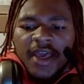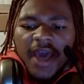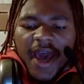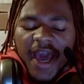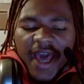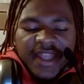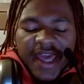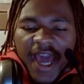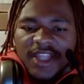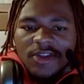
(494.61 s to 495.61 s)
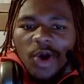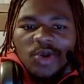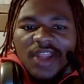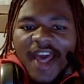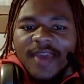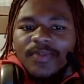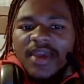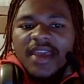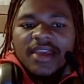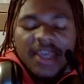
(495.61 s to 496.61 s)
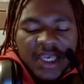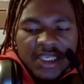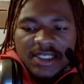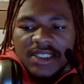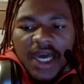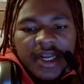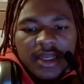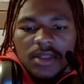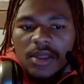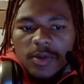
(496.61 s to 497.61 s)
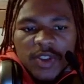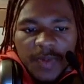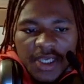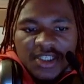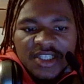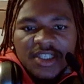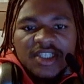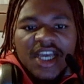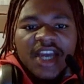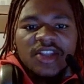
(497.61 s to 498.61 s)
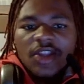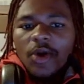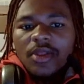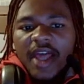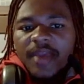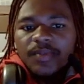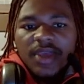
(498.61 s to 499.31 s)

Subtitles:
I don't like being inside enclosed spaces. I don't like